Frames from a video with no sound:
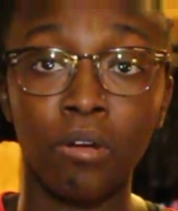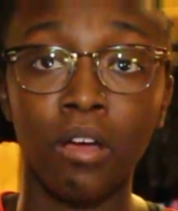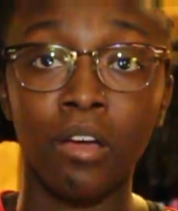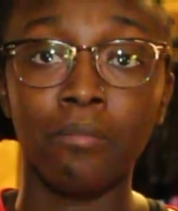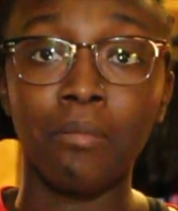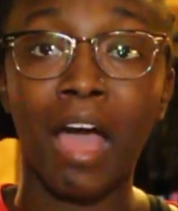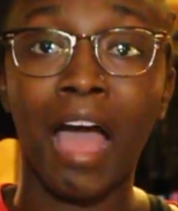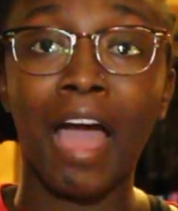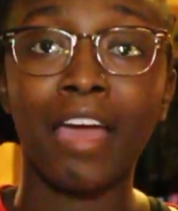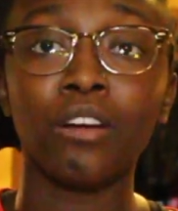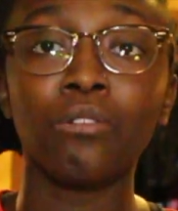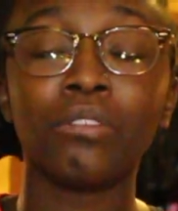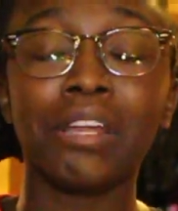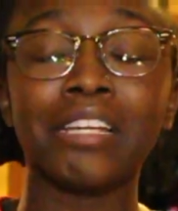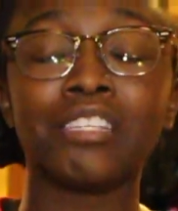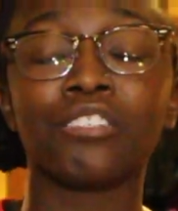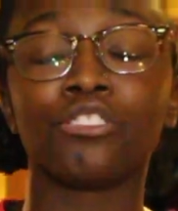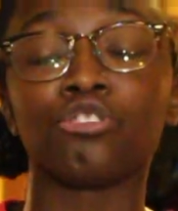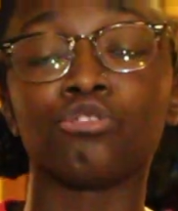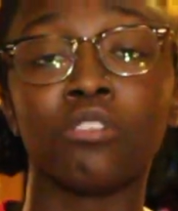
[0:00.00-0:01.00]
Um, I don't
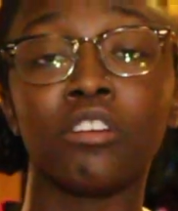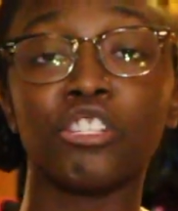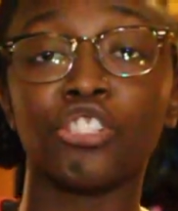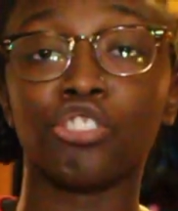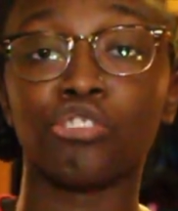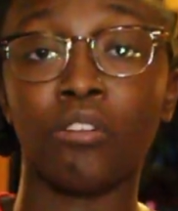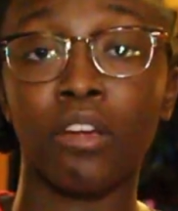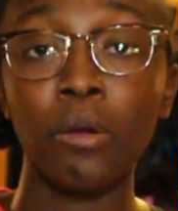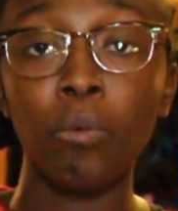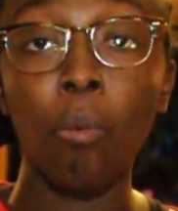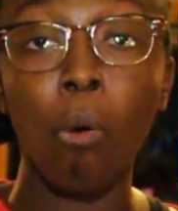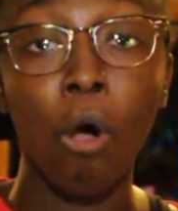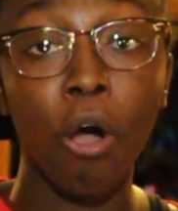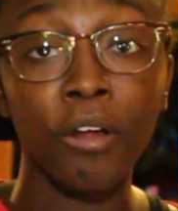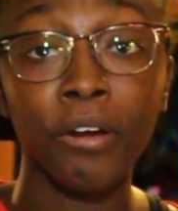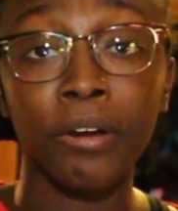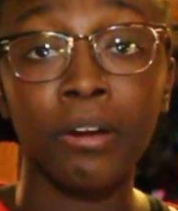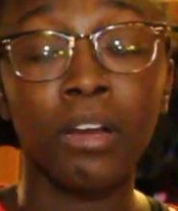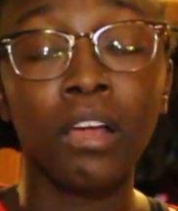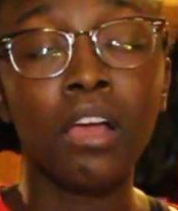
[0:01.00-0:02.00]
like to drink straight
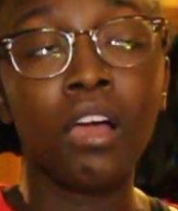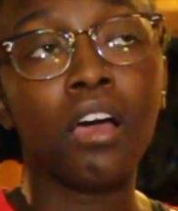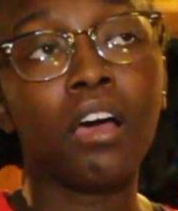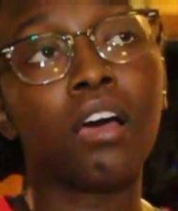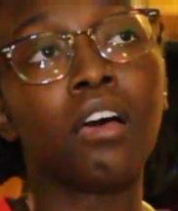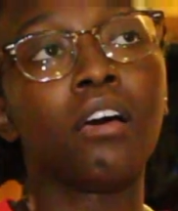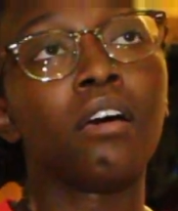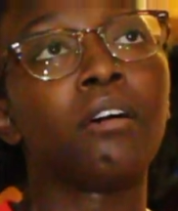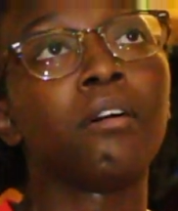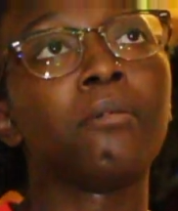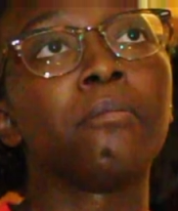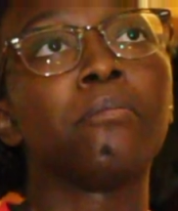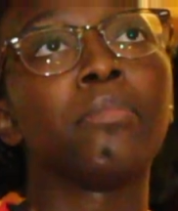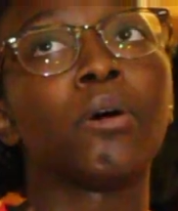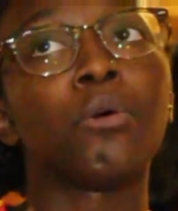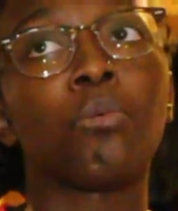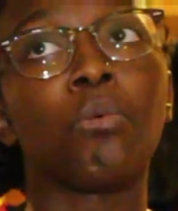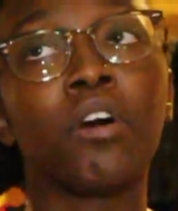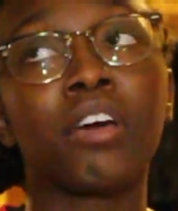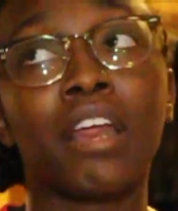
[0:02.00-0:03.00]
water, um,
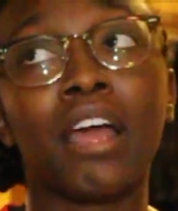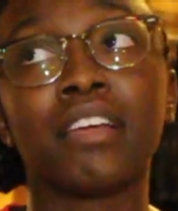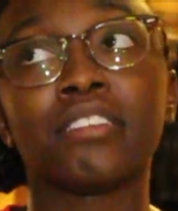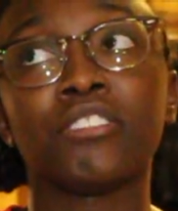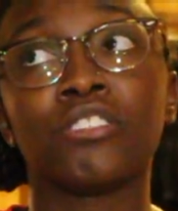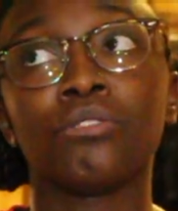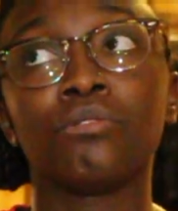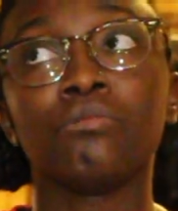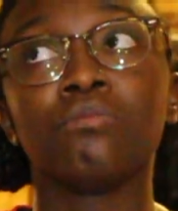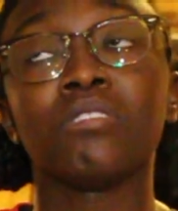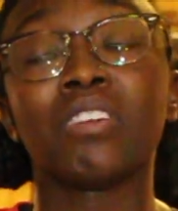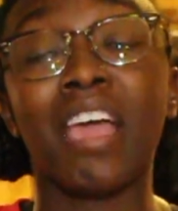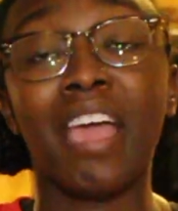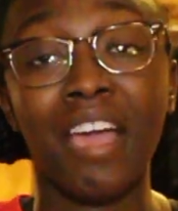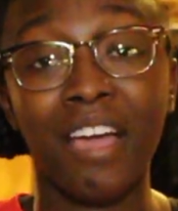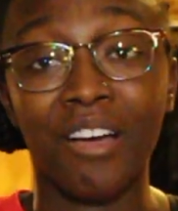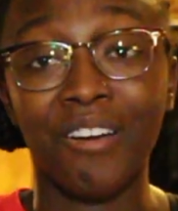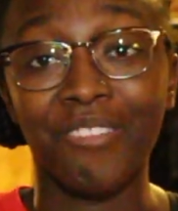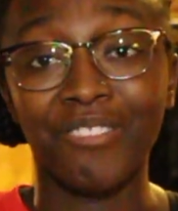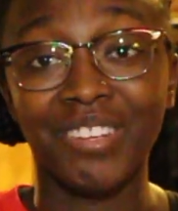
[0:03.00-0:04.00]
but what I do
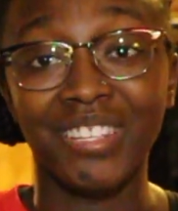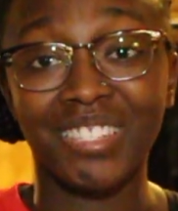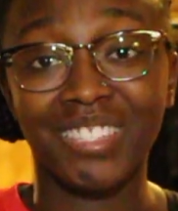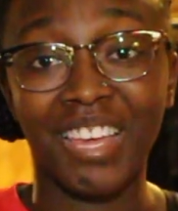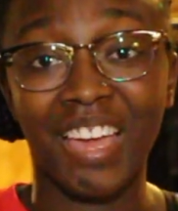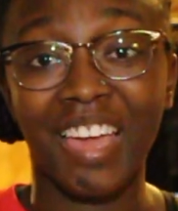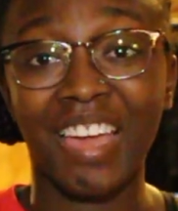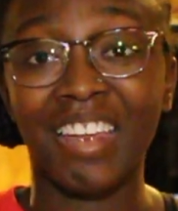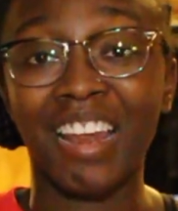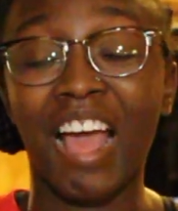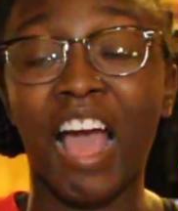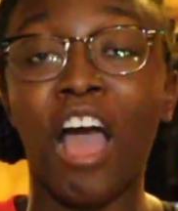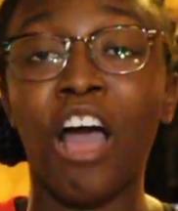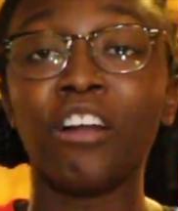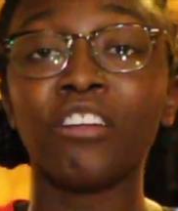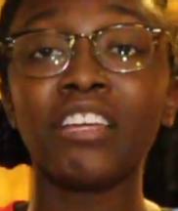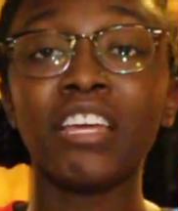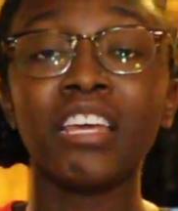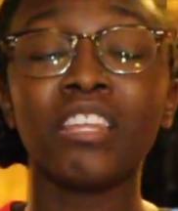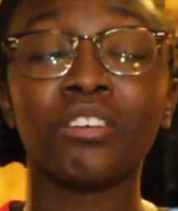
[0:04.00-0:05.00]
now is that
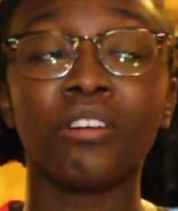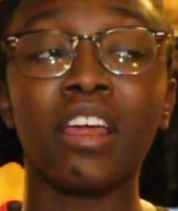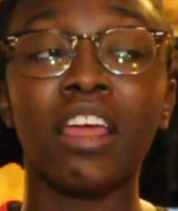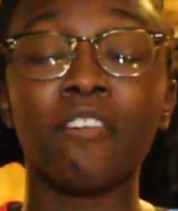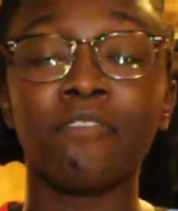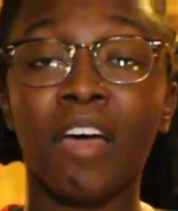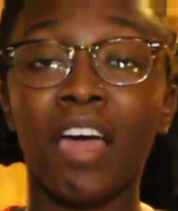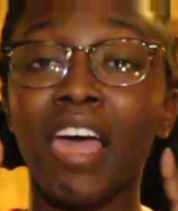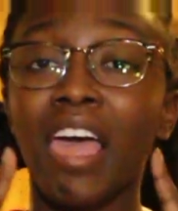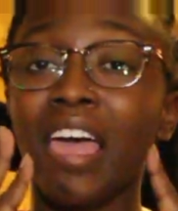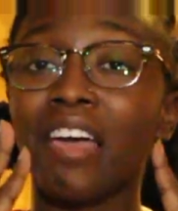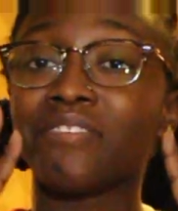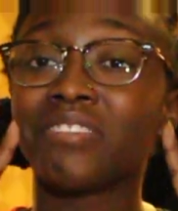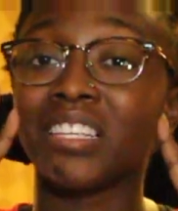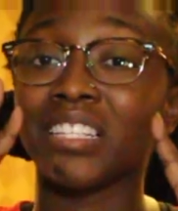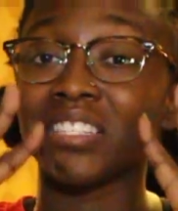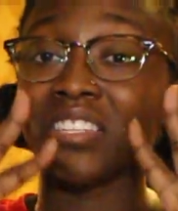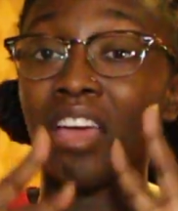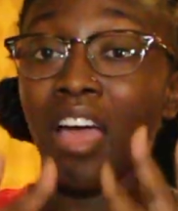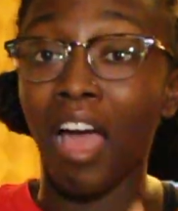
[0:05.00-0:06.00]
I'll either, if I have
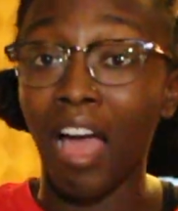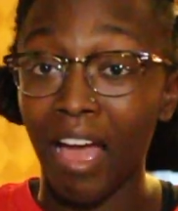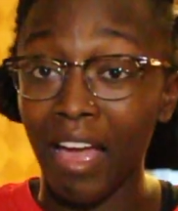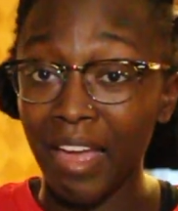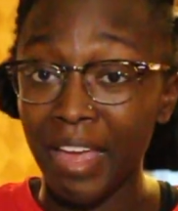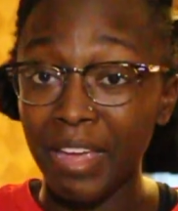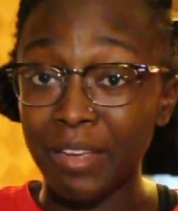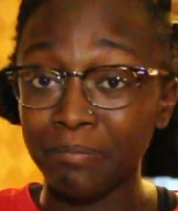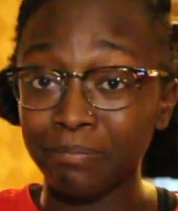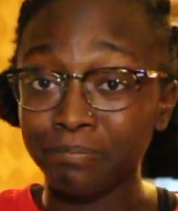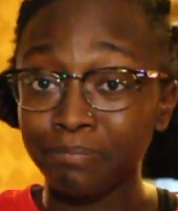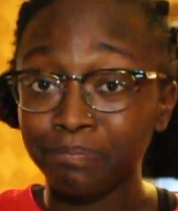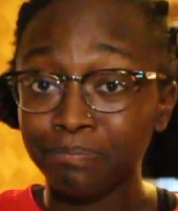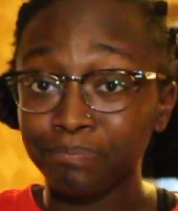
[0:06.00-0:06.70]
the time,